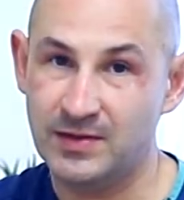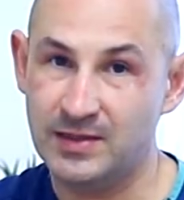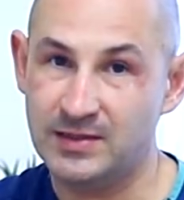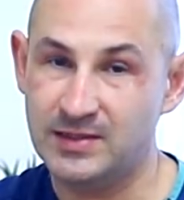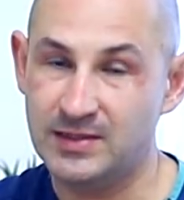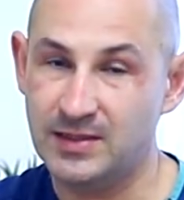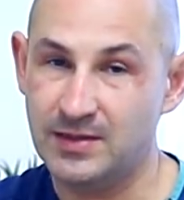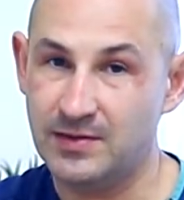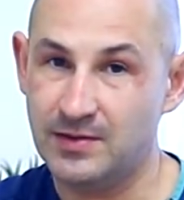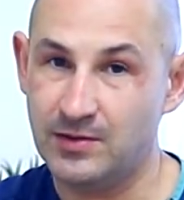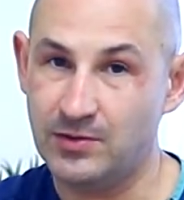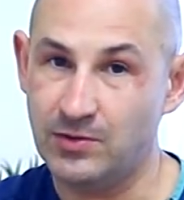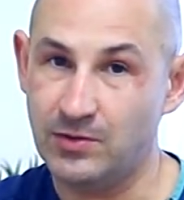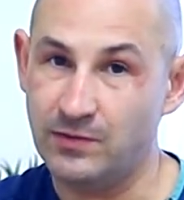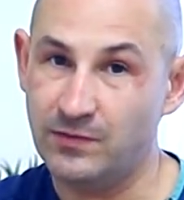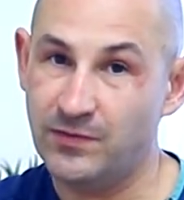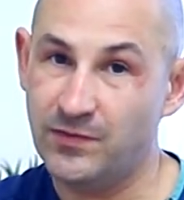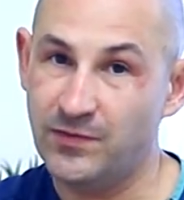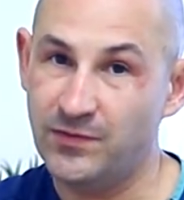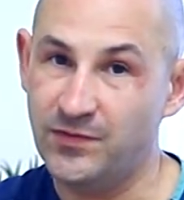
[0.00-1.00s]
the teeth are
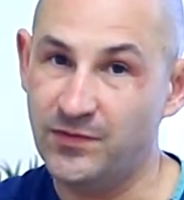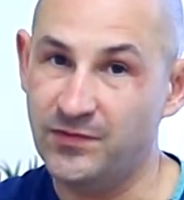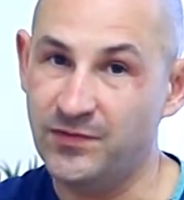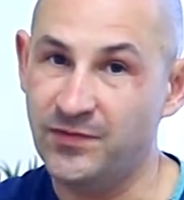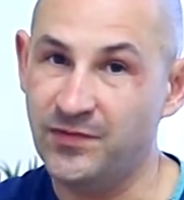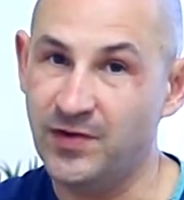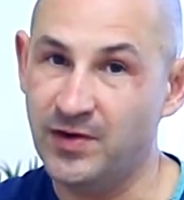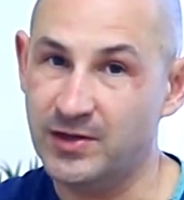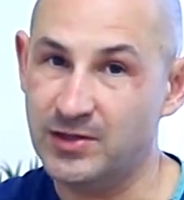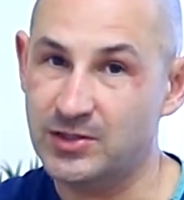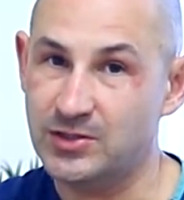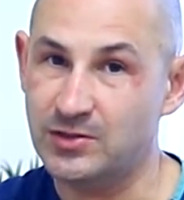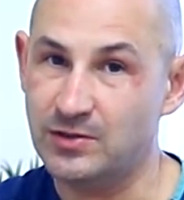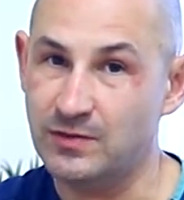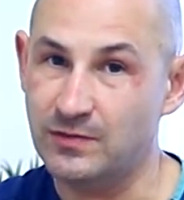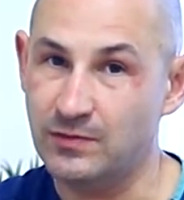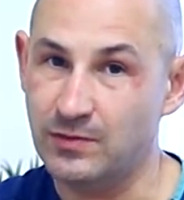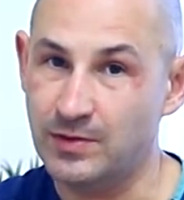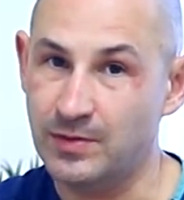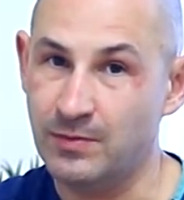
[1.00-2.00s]
not functional
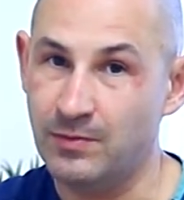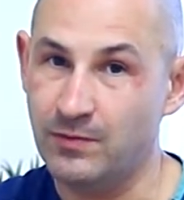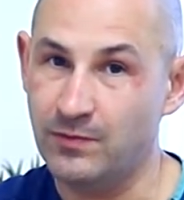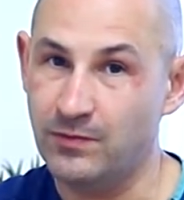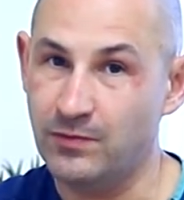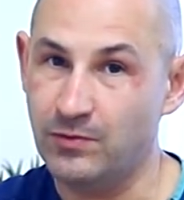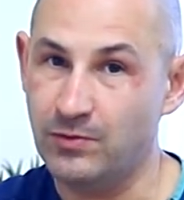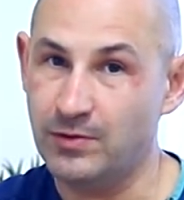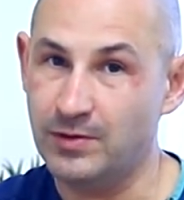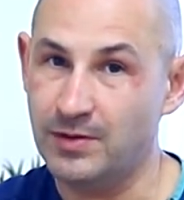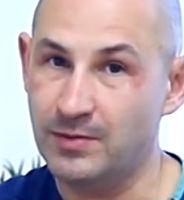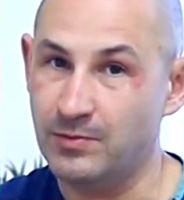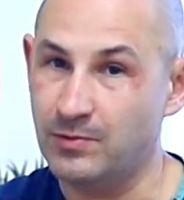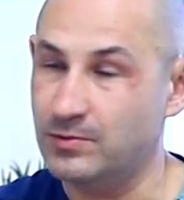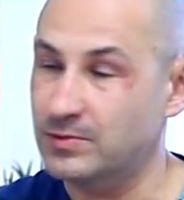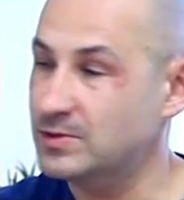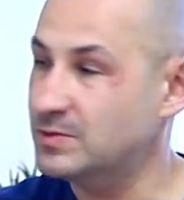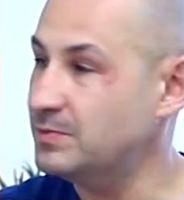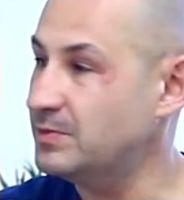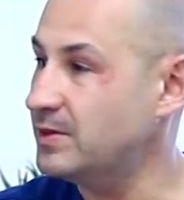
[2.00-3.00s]
for the
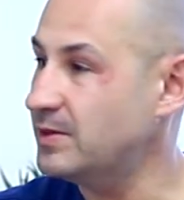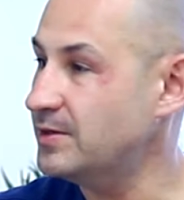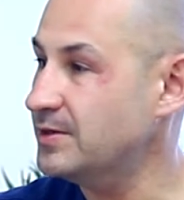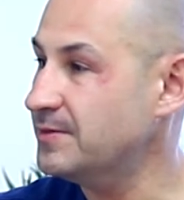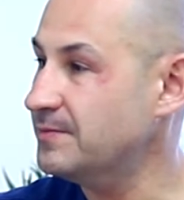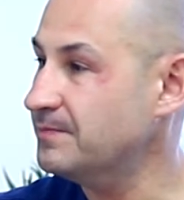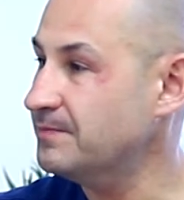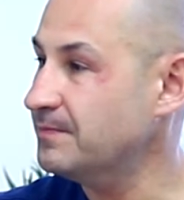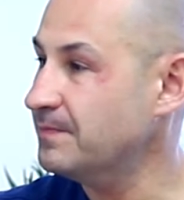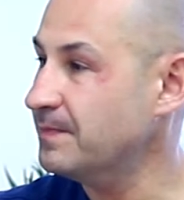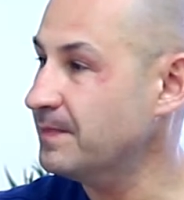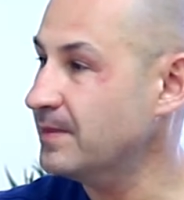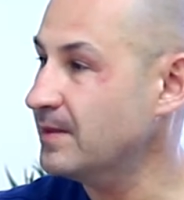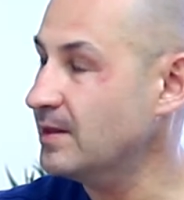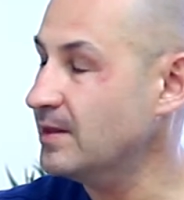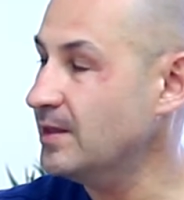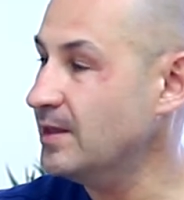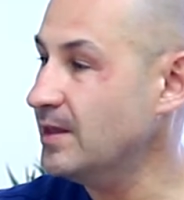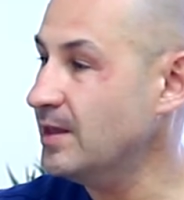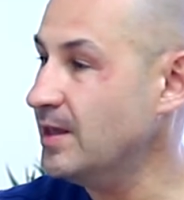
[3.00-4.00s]
most part.
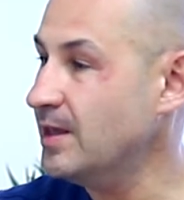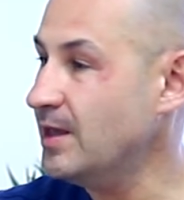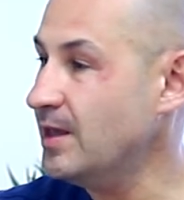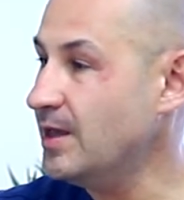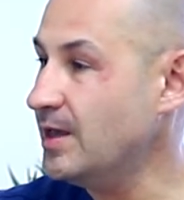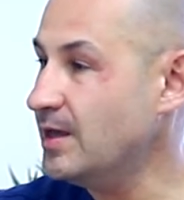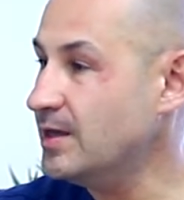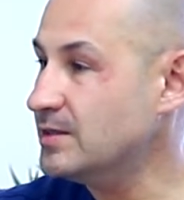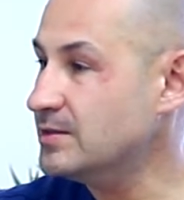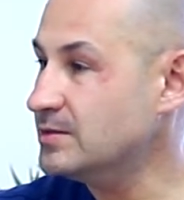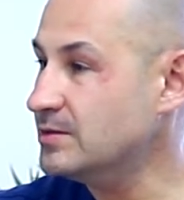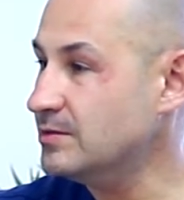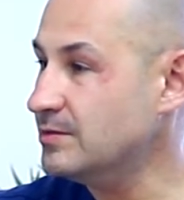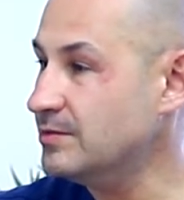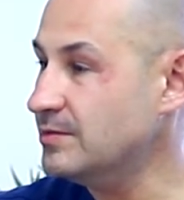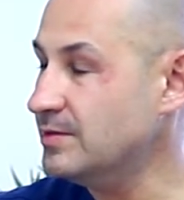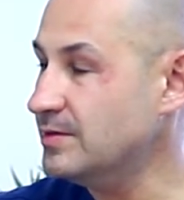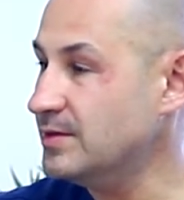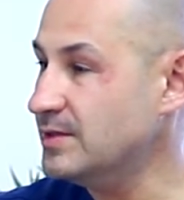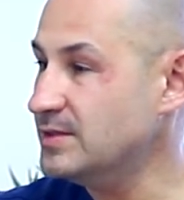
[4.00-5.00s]

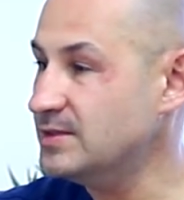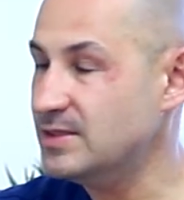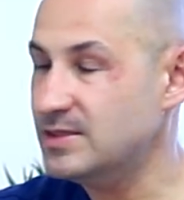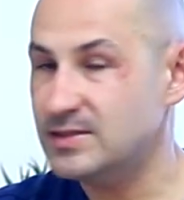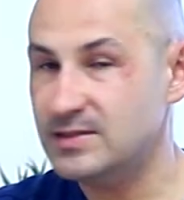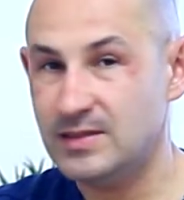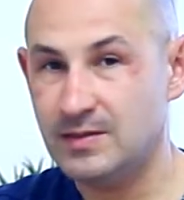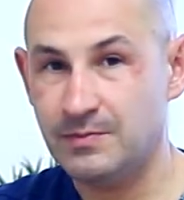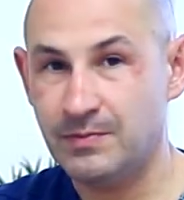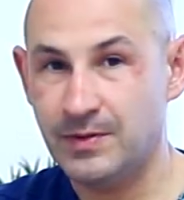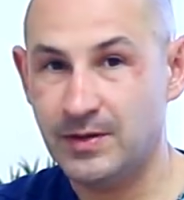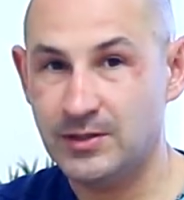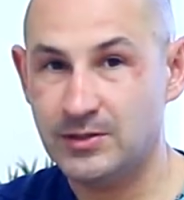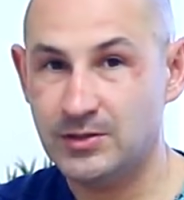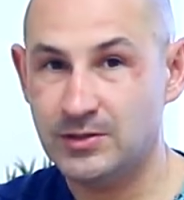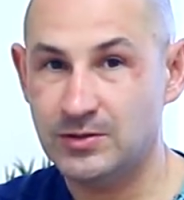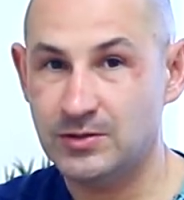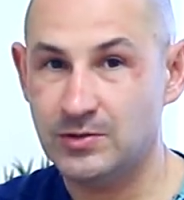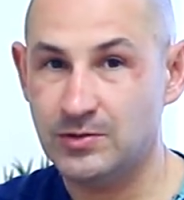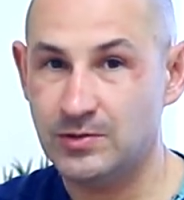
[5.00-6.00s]
So this is the
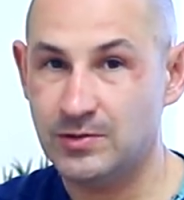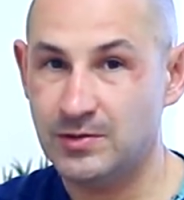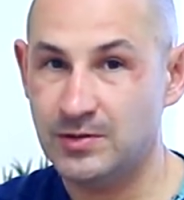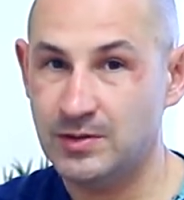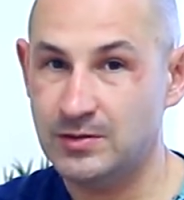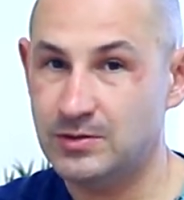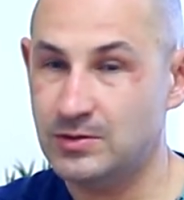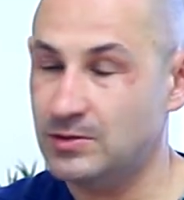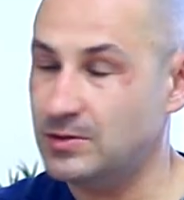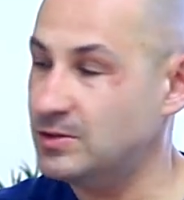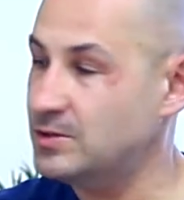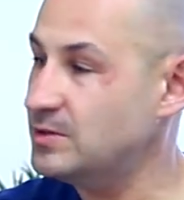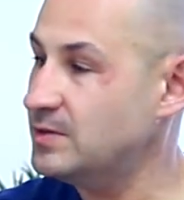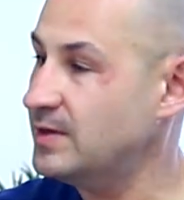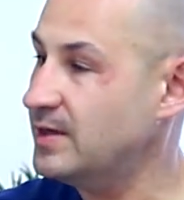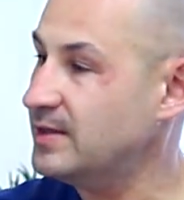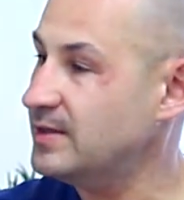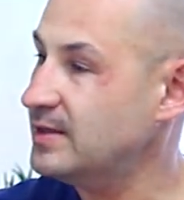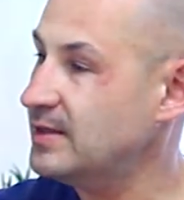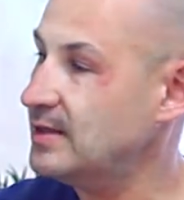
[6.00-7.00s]
picture during the
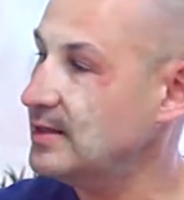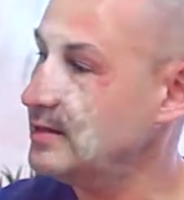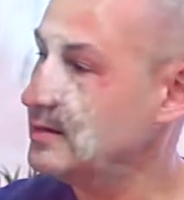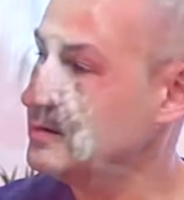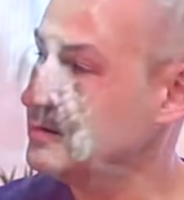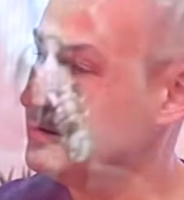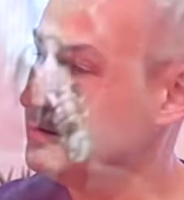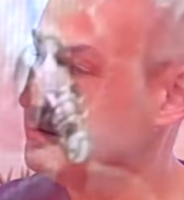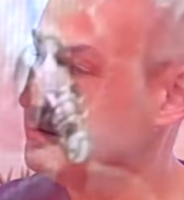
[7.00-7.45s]
surgery, and here